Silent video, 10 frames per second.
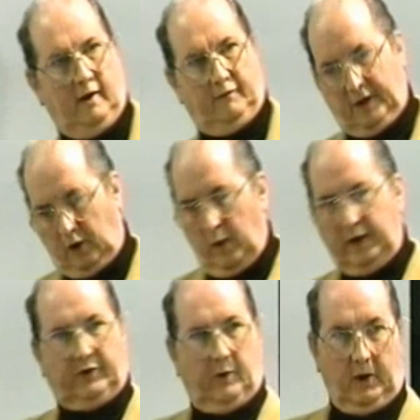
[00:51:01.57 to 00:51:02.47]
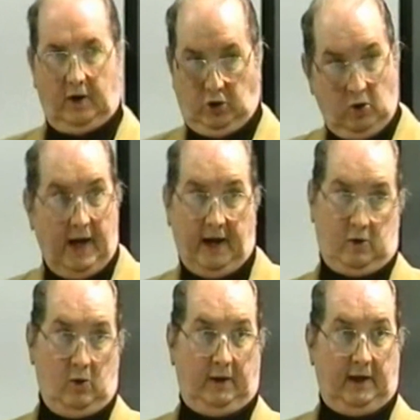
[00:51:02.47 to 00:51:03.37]
If they're going somewhere, you're
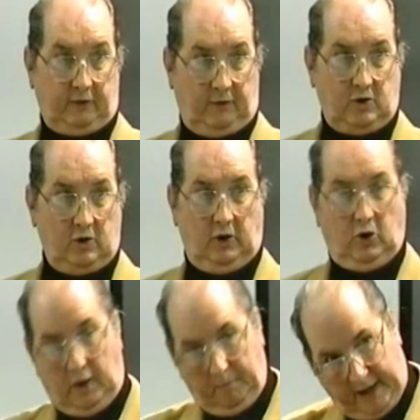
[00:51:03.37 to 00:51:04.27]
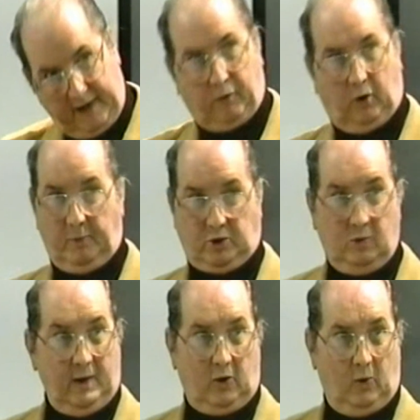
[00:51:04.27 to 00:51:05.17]
not going, that's for sure. You can pay for it,
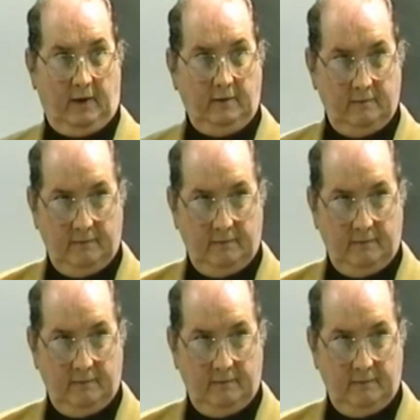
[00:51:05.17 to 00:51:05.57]
but you ain't going.